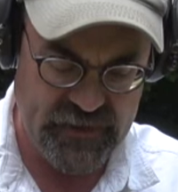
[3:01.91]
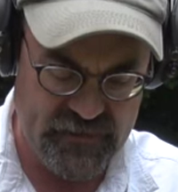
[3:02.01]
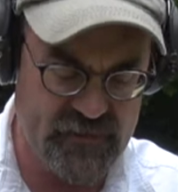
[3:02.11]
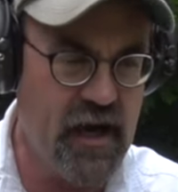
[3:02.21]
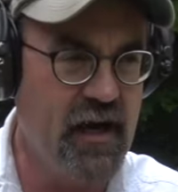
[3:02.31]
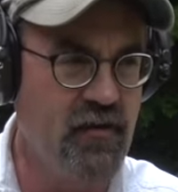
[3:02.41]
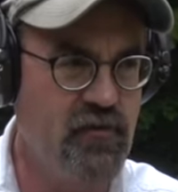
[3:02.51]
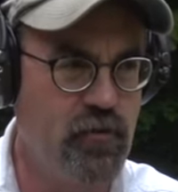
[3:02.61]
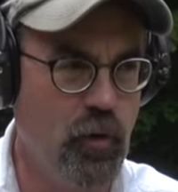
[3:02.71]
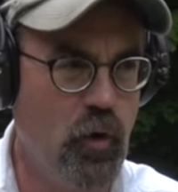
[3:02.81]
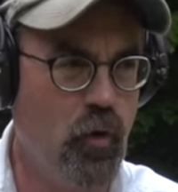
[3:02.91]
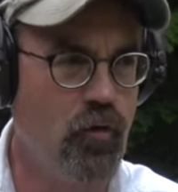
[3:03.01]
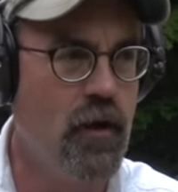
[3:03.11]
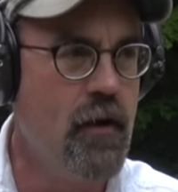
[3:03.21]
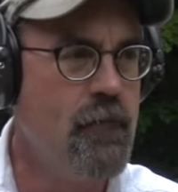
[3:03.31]
it's not as
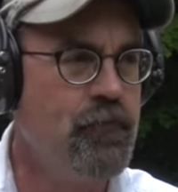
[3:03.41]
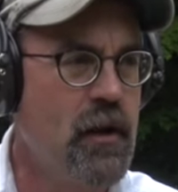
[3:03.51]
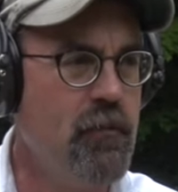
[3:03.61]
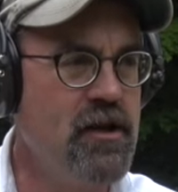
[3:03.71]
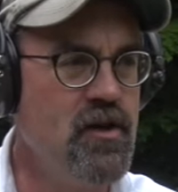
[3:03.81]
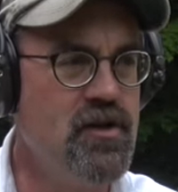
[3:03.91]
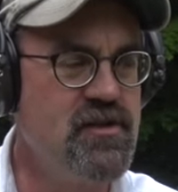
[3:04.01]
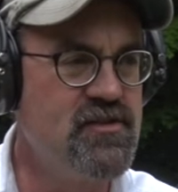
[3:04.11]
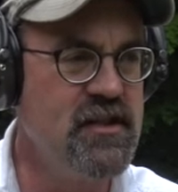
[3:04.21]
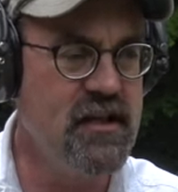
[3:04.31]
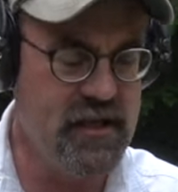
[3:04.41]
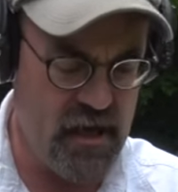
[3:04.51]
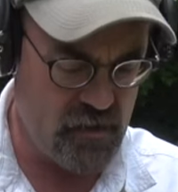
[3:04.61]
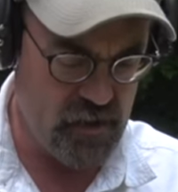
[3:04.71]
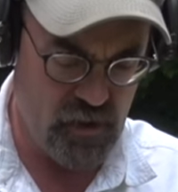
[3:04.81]
smooth, but you can see
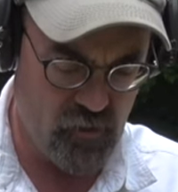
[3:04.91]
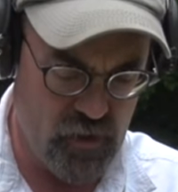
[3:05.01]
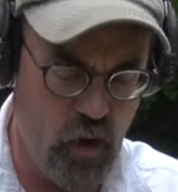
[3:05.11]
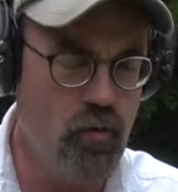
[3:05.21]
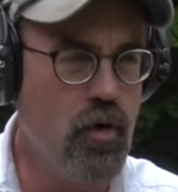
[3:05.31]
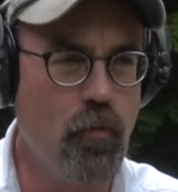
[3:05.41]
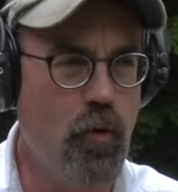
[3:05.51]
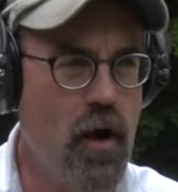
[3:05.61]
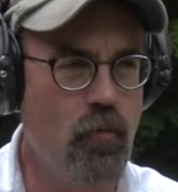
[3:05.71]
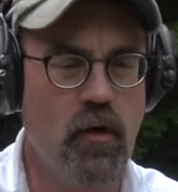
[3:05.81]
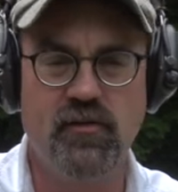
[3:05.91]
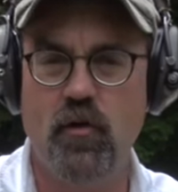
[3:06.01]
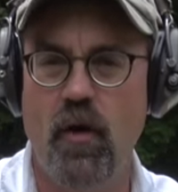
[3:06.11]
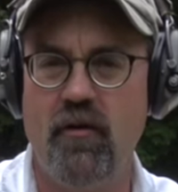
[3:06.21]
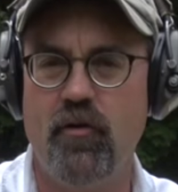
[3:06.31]
again, you know, no problem
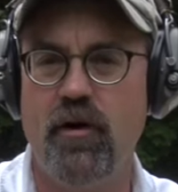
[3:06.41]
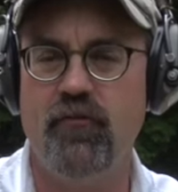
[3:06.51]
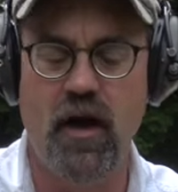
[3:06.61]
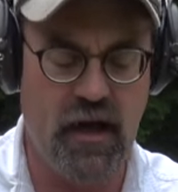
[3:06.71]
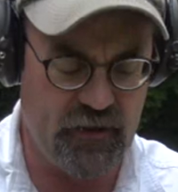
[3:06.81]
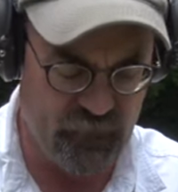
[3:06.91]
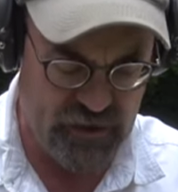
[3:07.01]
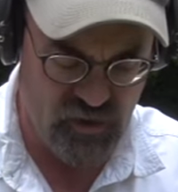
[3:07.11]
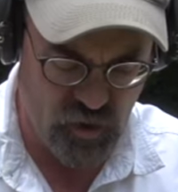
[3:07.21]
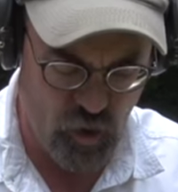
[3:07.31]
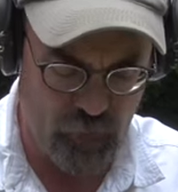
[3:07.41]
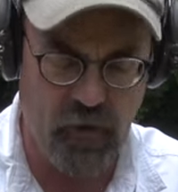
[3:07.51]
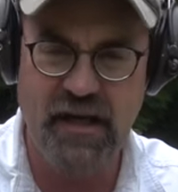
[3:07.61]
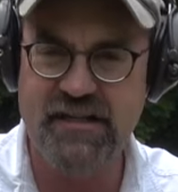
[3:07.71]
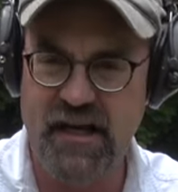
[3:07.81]
whatsoever. If I took
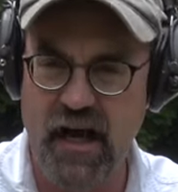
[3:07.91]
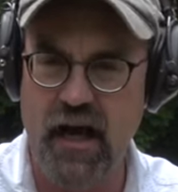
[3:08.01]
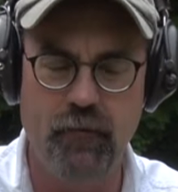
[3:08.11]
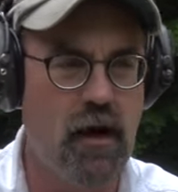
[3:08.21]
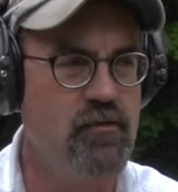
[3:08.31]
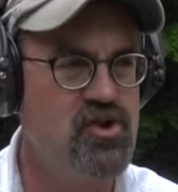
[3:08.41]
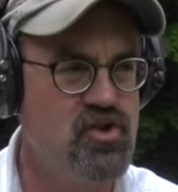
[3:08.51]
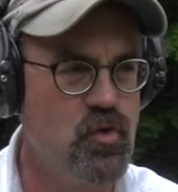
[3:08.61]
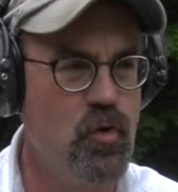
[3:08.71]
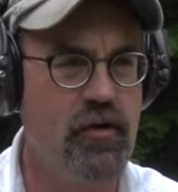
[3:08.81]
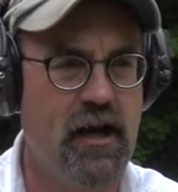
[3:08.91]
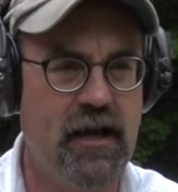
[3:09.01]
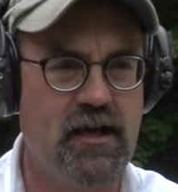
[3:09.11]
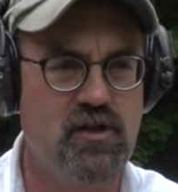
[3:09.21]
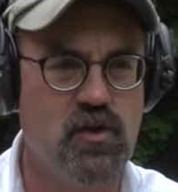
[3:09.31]
my time, I'm sure that I
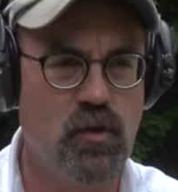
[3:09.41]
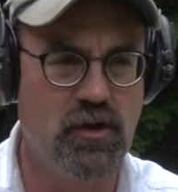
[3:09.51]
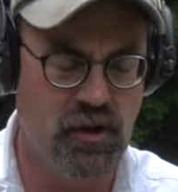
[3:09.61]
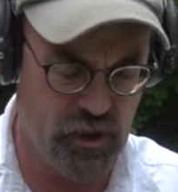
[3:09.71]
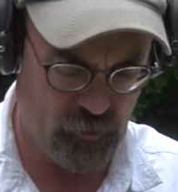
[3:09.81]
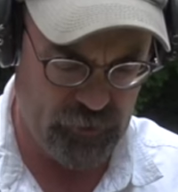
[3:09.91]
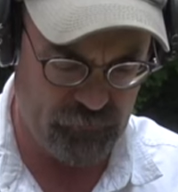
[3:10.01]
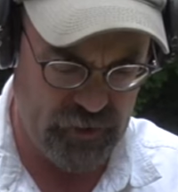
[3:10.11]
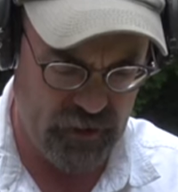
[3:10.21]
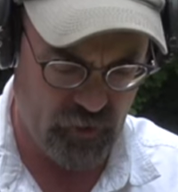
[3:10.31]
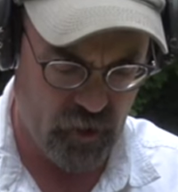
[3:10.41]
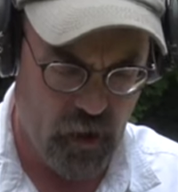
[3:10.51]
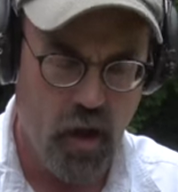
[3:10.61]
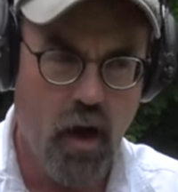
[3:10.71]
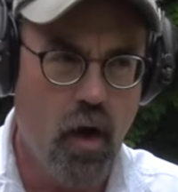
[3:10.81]
could do a little bit better.
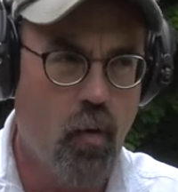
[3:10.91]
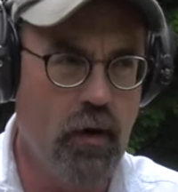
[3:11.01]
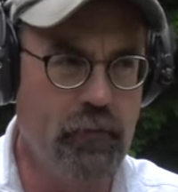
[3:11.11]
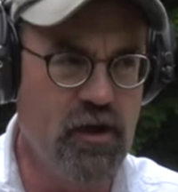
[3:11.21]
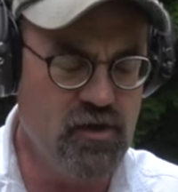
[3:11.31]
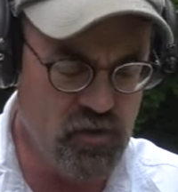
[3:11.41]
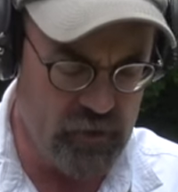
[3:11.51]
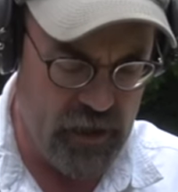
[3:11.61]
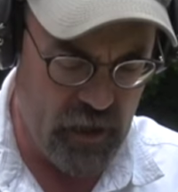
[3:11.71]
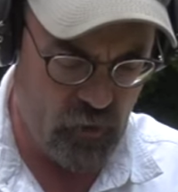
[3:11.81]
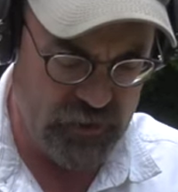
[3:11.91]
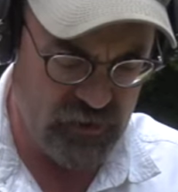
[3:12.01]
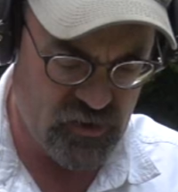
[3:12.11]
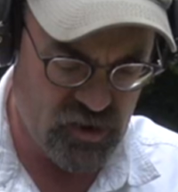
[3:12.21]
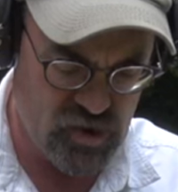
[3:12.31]
What I'm gonna do now
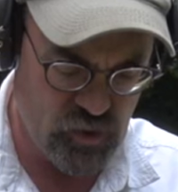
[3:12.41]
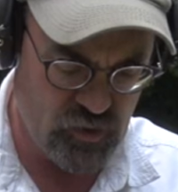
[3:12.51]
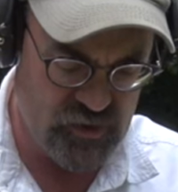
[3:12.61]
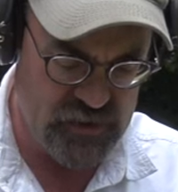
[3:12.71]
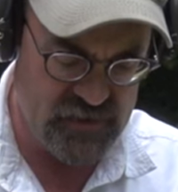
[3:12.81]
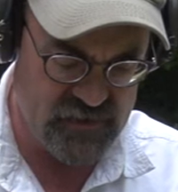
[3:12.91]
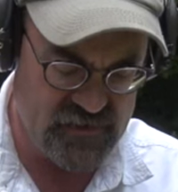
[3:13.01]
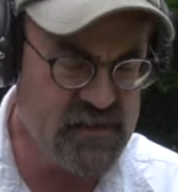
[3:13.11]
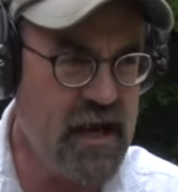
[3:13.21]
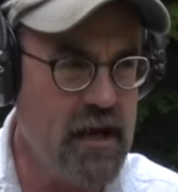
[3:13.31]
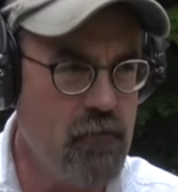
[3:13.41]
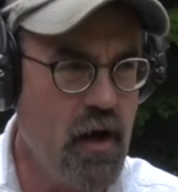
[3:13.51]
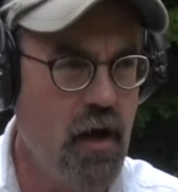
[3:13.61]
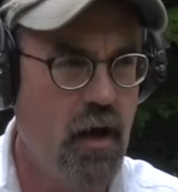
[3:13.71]
is shoot the same